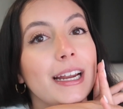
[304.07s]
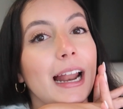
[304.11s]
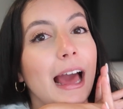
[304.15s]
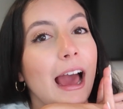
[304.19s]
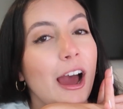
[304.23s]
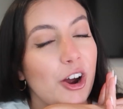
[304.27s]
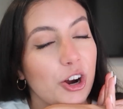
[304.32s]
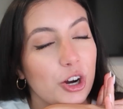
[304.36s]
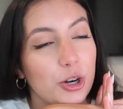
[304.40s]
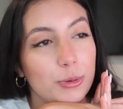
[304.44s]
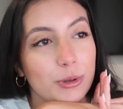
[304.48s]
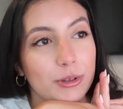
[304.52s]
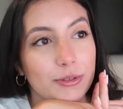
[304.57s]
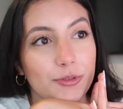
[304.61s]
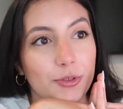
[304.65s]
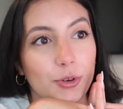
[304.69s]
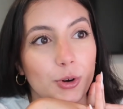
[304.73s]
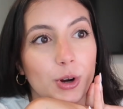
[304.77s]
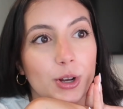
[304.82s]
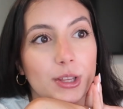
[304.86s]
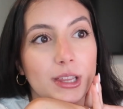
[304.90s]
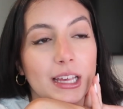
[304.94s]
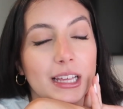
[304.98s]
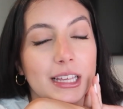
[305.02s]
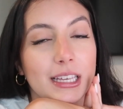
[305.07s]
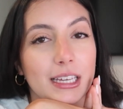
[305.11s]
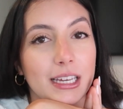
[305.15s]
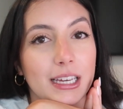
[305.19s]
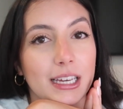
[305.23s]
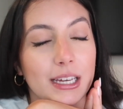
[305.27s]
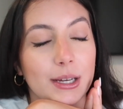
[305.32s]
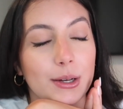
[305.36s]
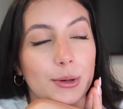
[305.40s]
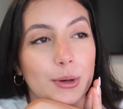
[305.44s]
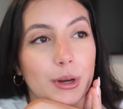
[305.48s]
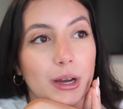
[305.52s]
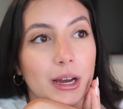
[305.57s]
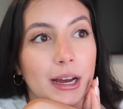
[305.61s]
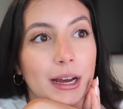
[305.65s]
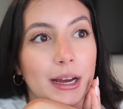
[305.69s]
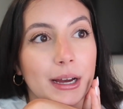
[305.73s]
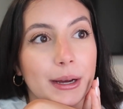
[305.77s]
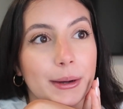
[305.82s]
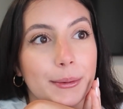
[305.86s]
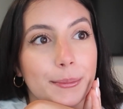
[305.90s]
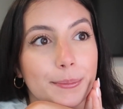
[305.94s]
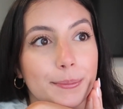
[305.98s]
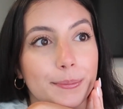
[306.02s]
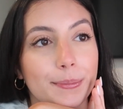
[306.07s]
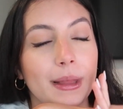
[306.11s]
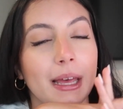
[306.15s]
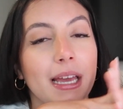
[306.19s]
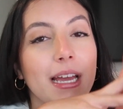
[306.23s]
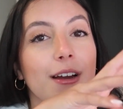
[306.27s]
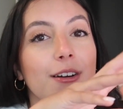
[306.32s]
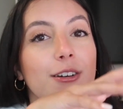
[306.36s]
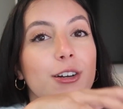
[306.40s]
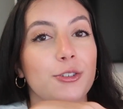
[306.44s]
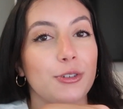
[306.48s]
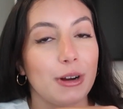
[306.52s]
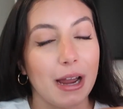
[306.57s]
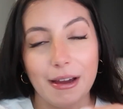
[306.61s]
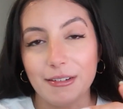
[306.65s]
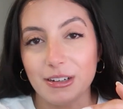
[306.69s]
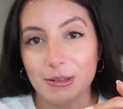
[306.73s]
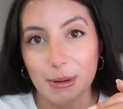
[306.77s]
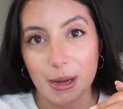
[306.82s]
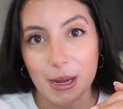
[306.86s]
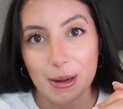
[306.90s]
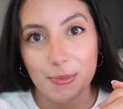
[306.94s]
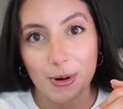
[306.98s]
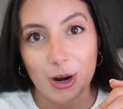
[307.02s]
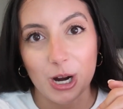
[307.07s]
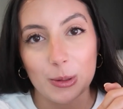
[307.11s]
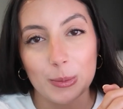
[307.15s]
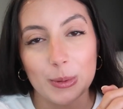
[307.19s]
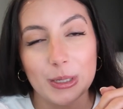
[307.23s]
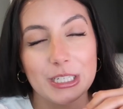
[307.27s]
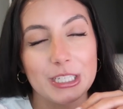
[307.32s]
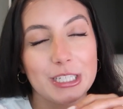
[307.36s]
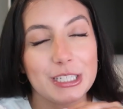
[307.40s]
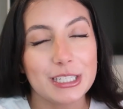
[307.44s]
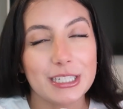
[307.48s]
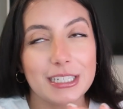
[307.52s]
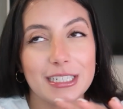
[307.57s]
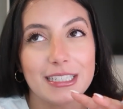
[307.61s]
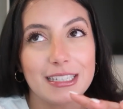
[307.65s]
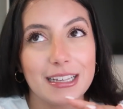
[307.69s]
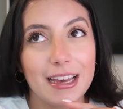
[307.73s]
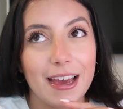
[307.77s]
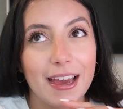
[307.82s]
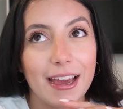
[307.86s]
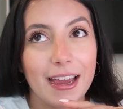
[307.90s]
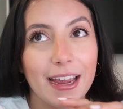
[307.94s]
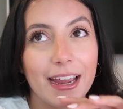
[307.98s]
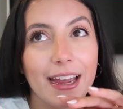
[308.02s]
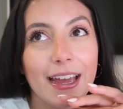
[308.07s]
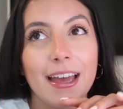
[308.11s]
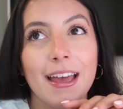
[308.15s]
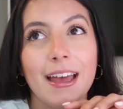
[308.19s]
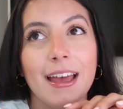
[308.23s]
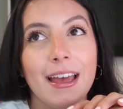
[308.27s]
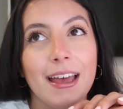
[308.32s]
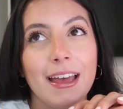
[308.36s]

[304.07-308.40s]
an hour before they um, like arrived at my apartment just cause I,